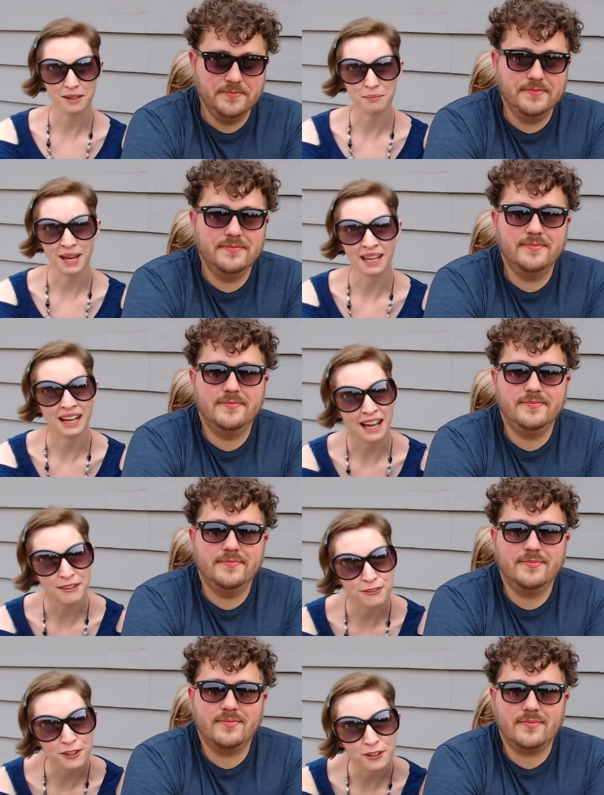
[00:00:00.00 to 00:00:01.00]
Speaker 1: my
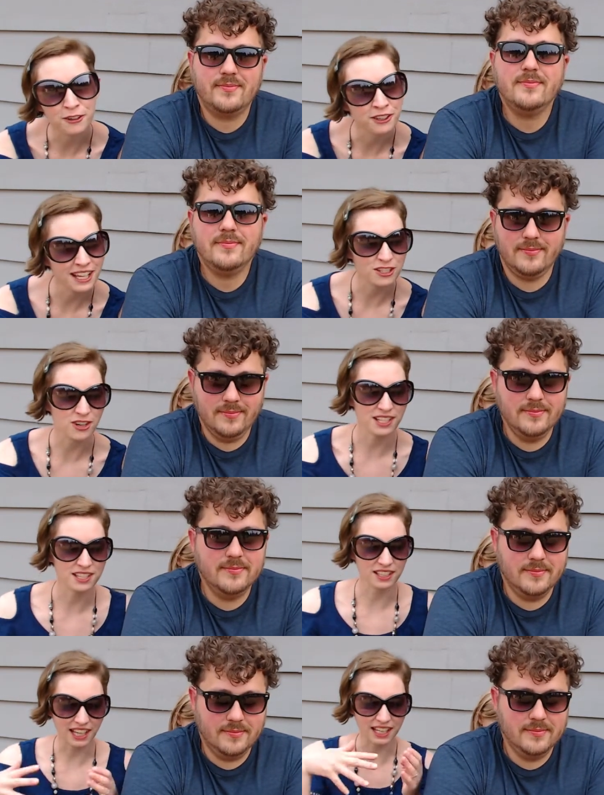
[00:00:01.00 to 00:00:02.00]
iPhone and trying
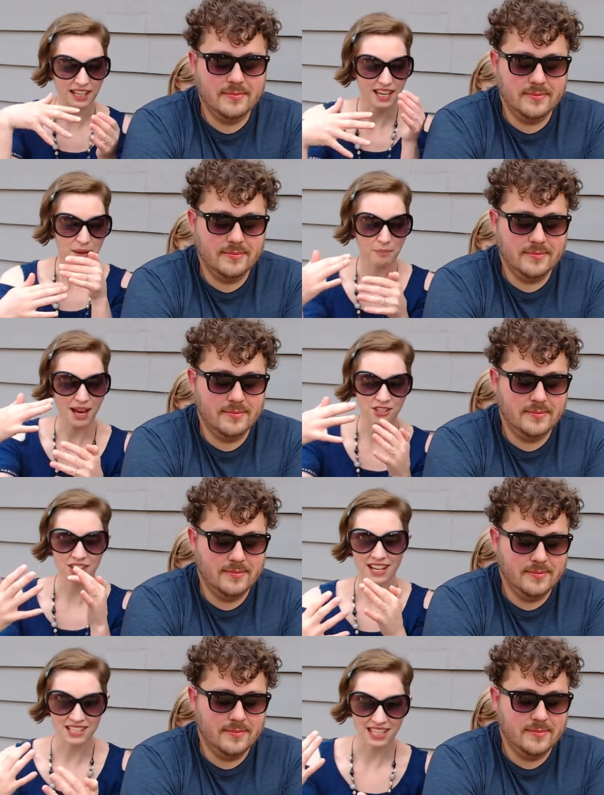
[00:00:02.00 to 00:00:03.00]
to like mash
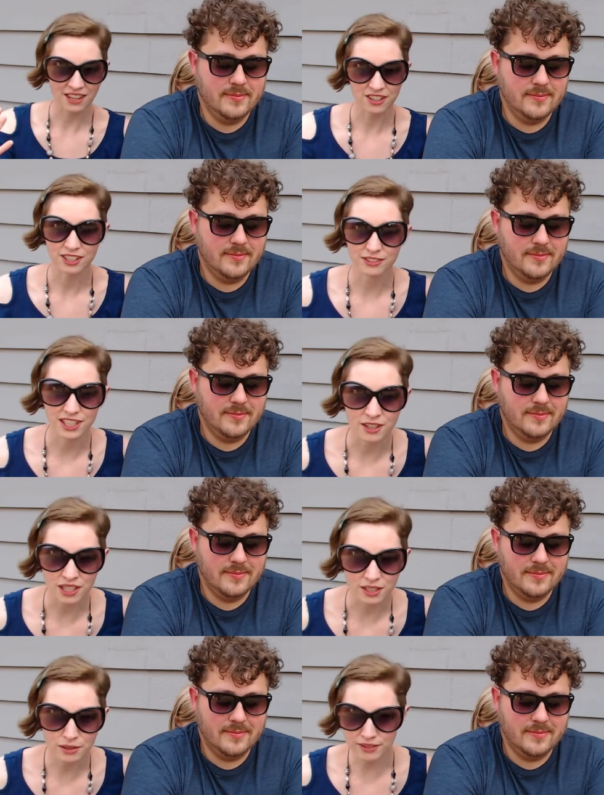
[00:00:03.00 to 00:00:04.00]
that together in a video
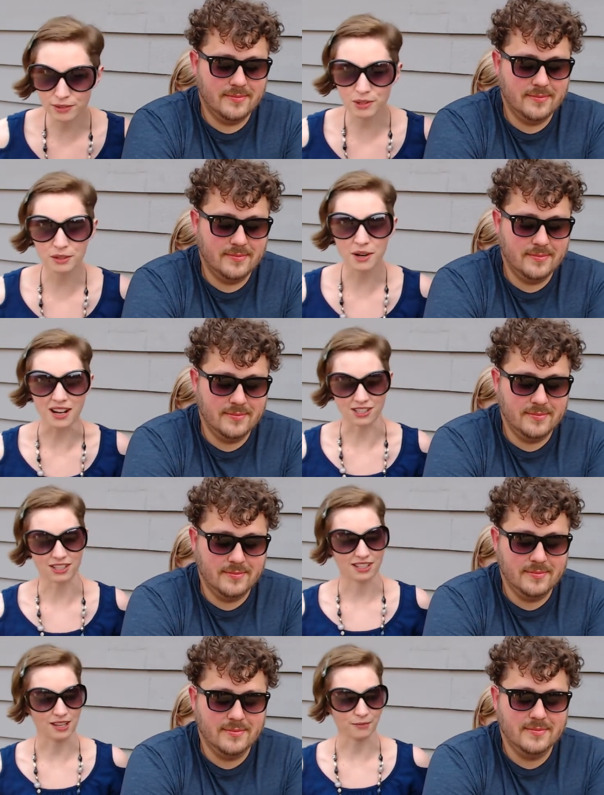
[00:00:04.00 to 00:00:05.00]
that you'd even want to watch.
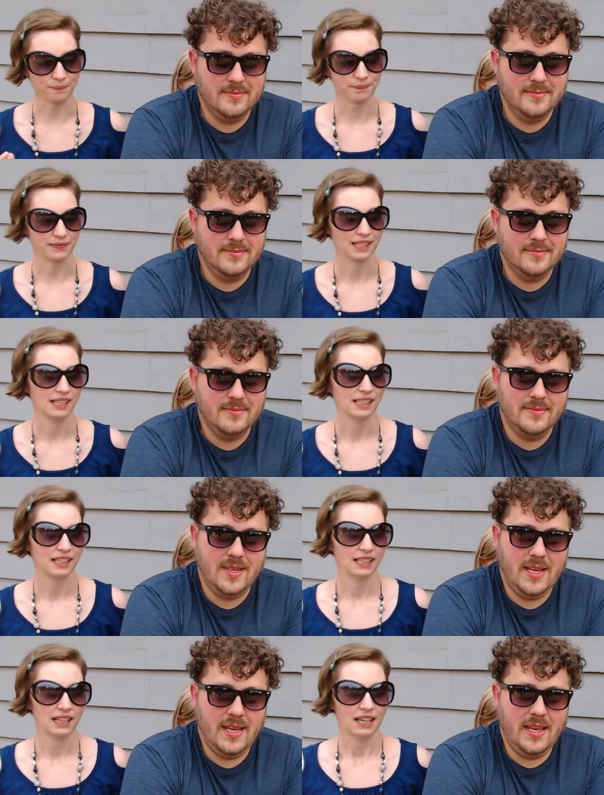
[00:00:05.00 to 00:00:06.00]
So
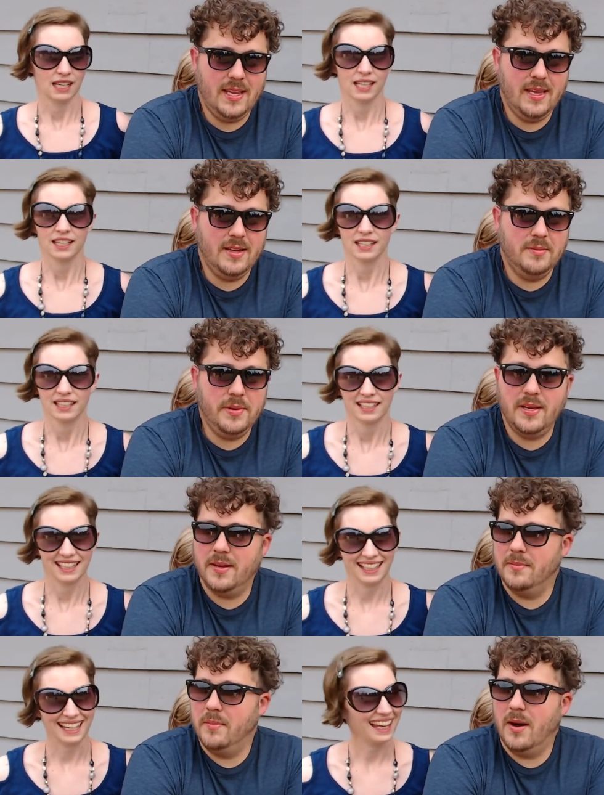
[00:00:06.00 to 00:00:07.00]
Speaker 2: it'll be
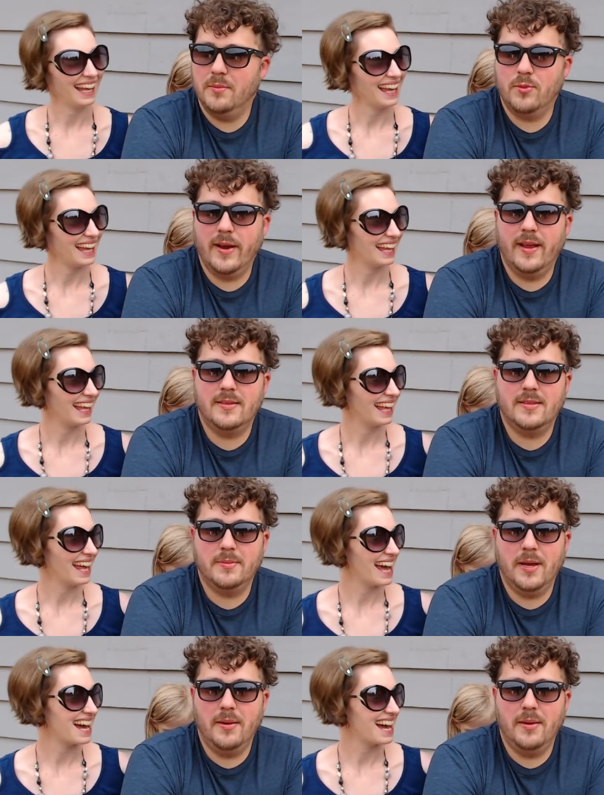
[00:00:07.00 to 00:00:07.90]
a mom rant about